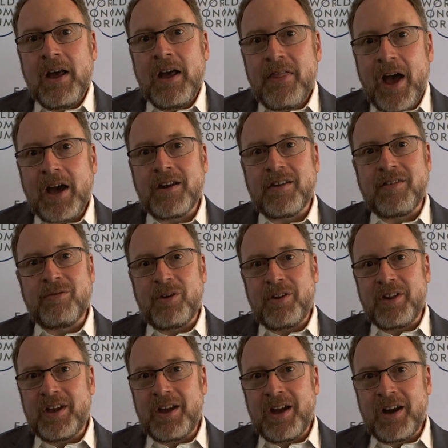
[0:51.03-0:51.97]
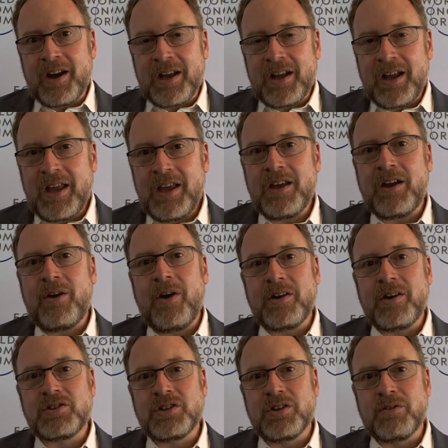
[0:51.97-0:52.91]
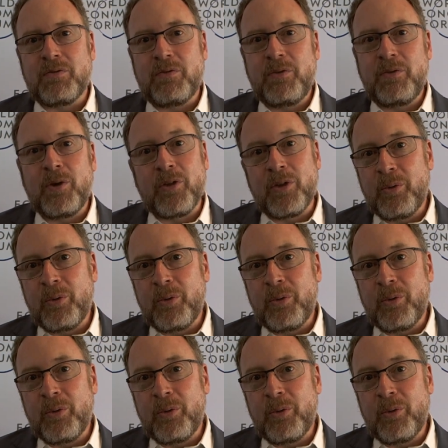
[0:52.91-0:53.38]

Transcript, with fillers: That is really a key question for